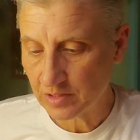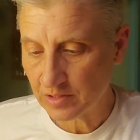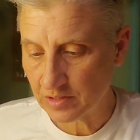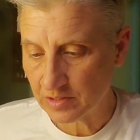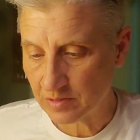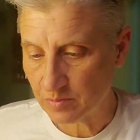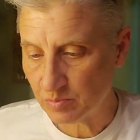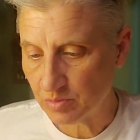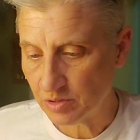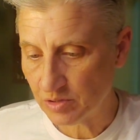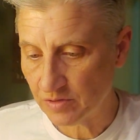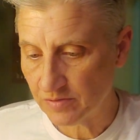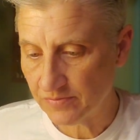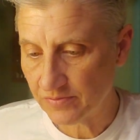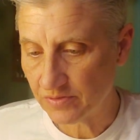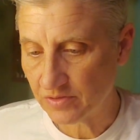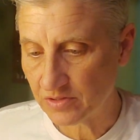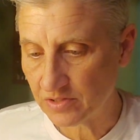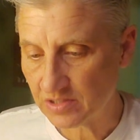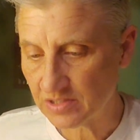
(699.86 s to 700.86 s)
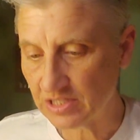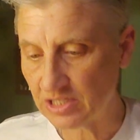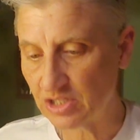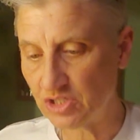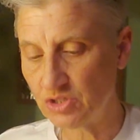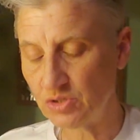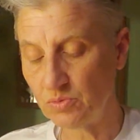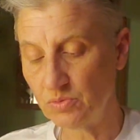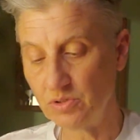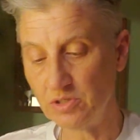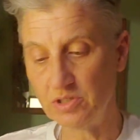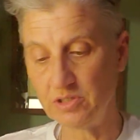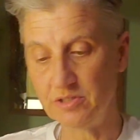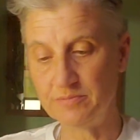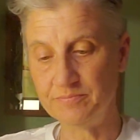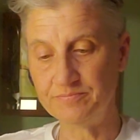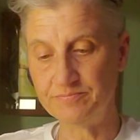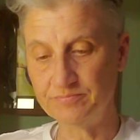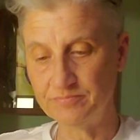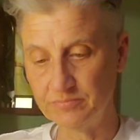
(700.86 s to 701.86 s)
this beautiful,
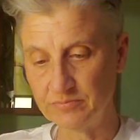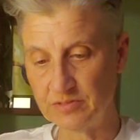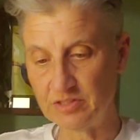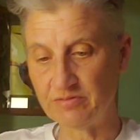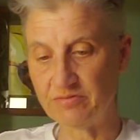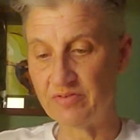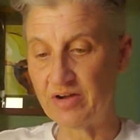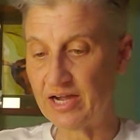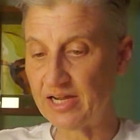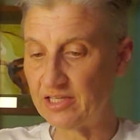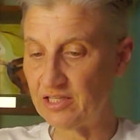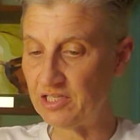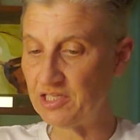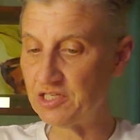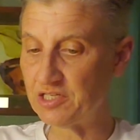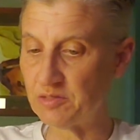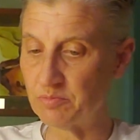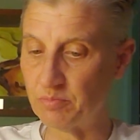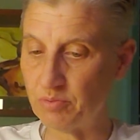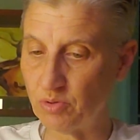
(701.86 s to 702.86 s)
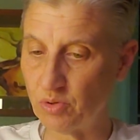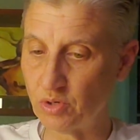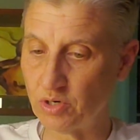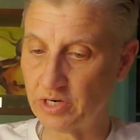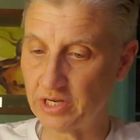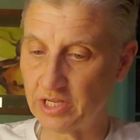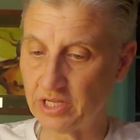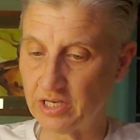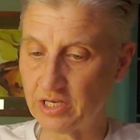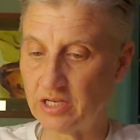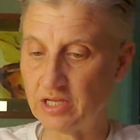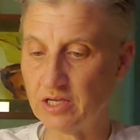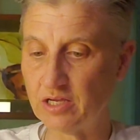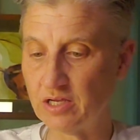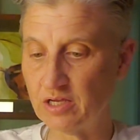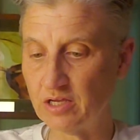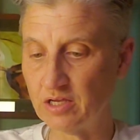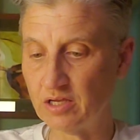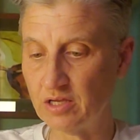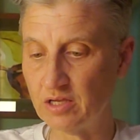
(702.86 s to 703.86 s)
sensual, divinely supported
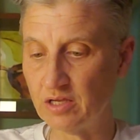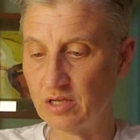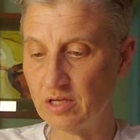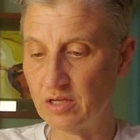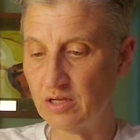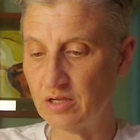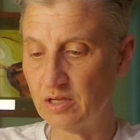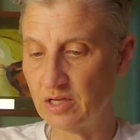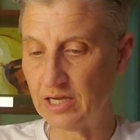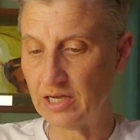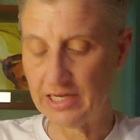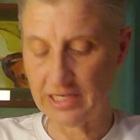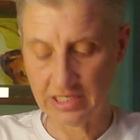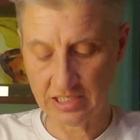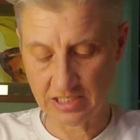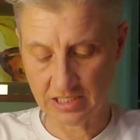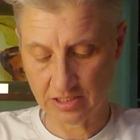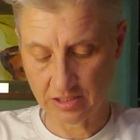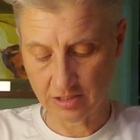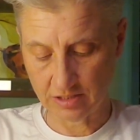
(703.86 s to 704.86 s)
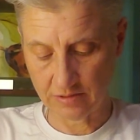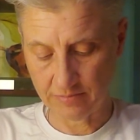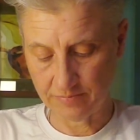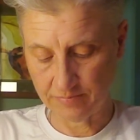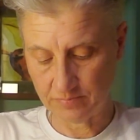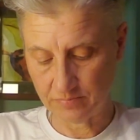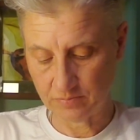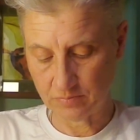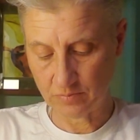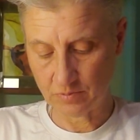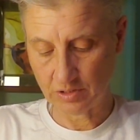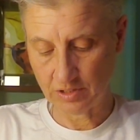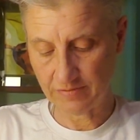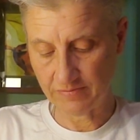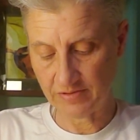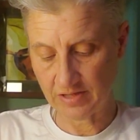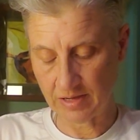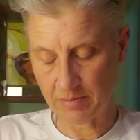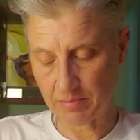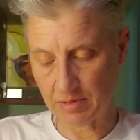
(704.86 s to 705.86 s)
ideal,
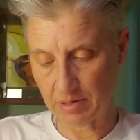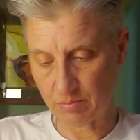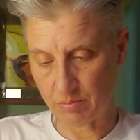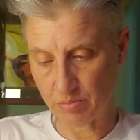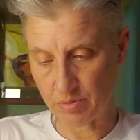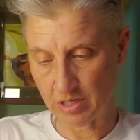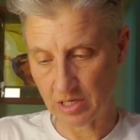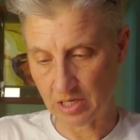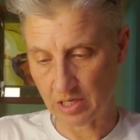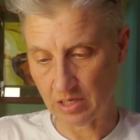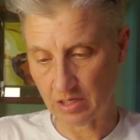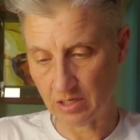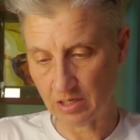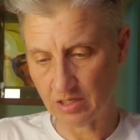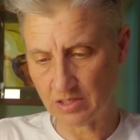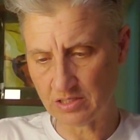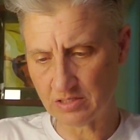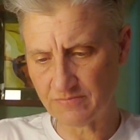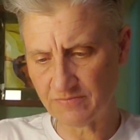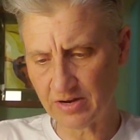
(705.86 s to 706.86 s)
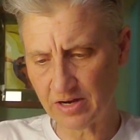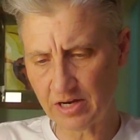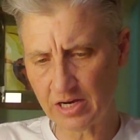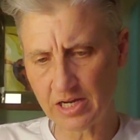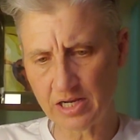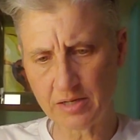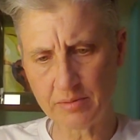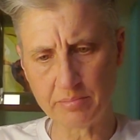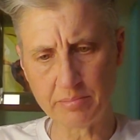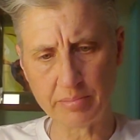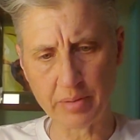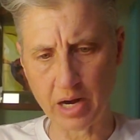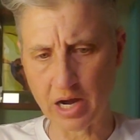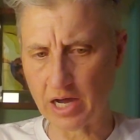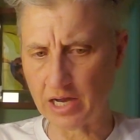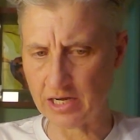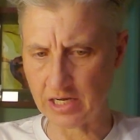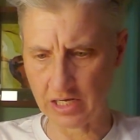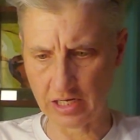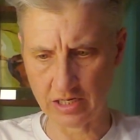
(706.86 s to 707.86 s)
whatever that may be. It's very
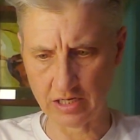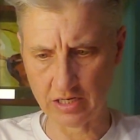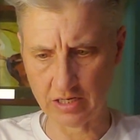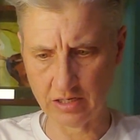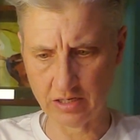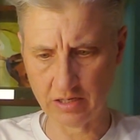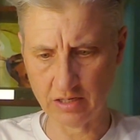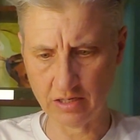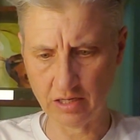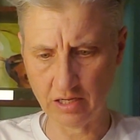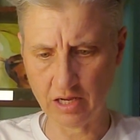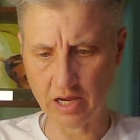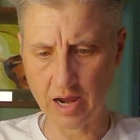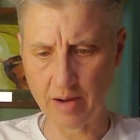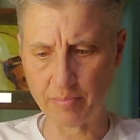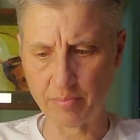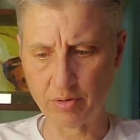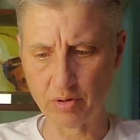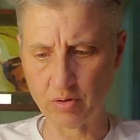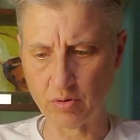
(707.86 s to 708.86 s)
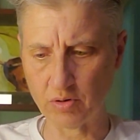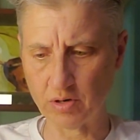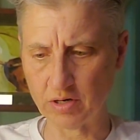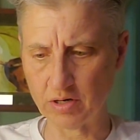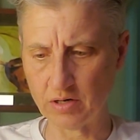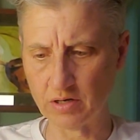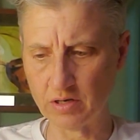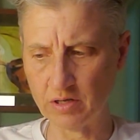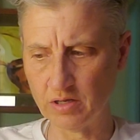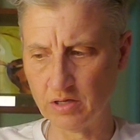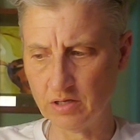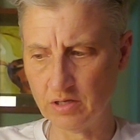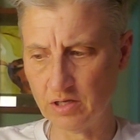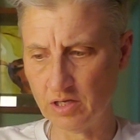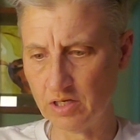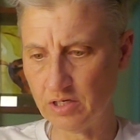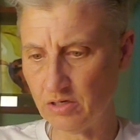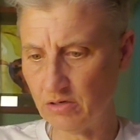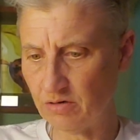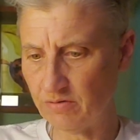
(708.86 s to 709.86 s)
embodied, Capricorn.
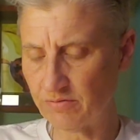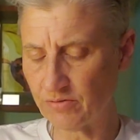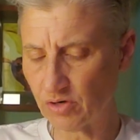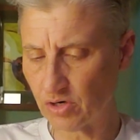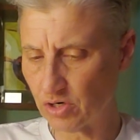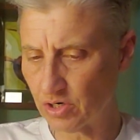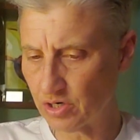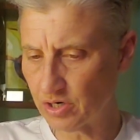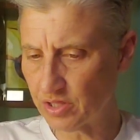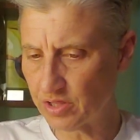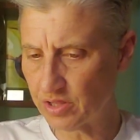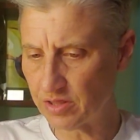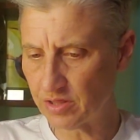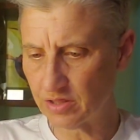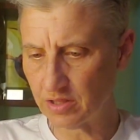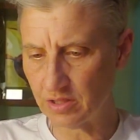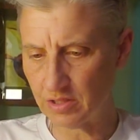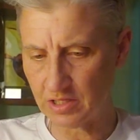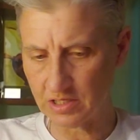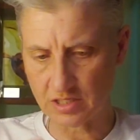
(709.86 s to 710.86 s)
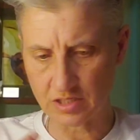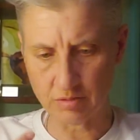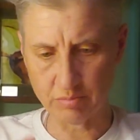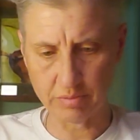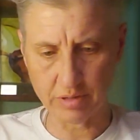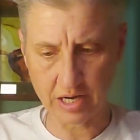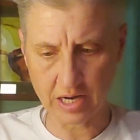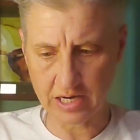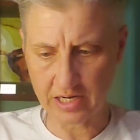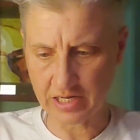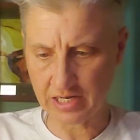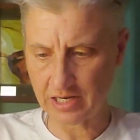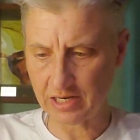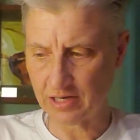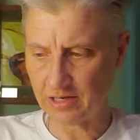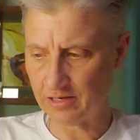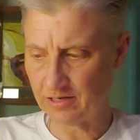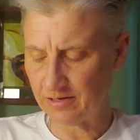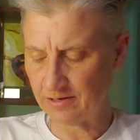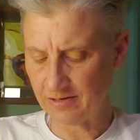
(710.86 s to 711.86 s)
And you're of earth, that's your
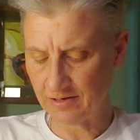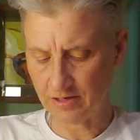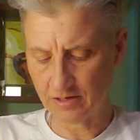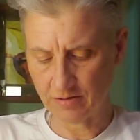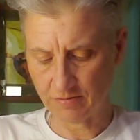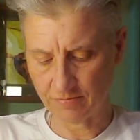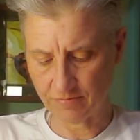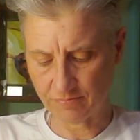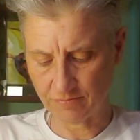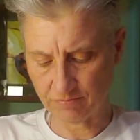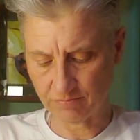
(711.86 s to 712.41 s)
body. Your